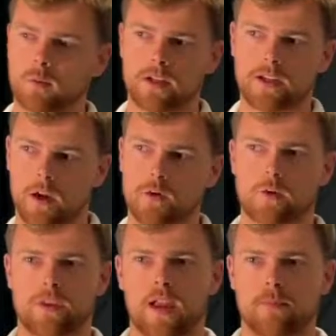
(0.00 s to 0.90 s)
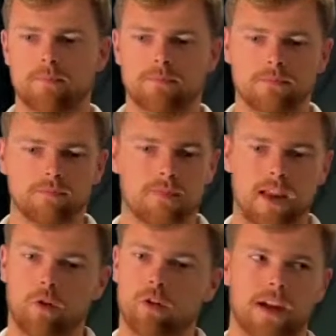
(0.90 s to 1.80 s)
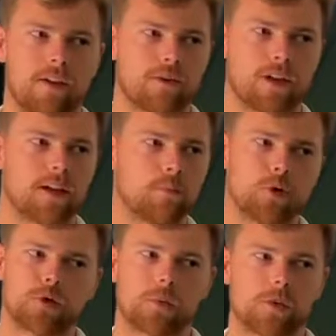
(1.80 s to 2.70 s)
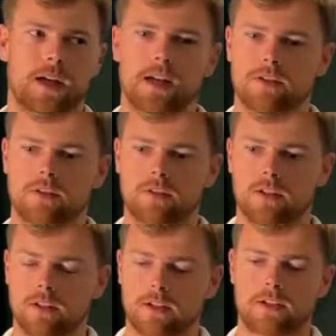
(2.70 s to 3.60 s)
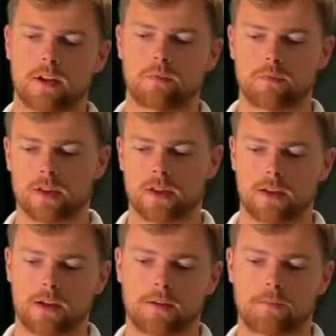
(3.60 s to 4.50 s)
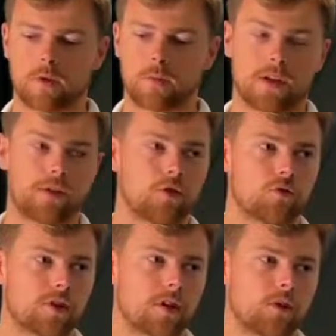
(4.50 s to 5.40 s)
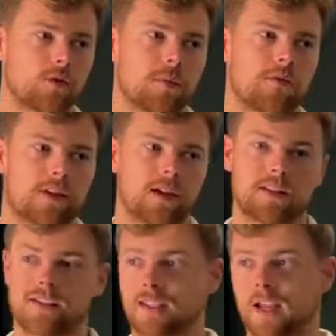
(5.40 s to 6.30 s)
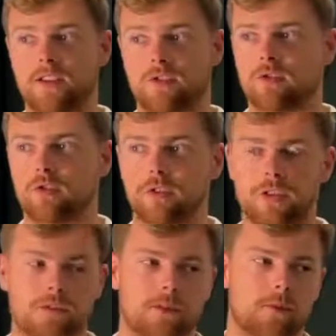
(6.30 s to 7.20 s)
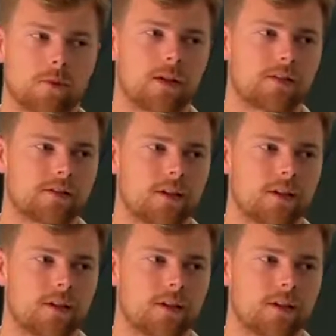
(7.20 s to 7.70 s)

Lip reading: We coach with them all day, every day. Multiple guys on, you know, they up and down the country coach with them every day, and you see guys on tour using them as well. So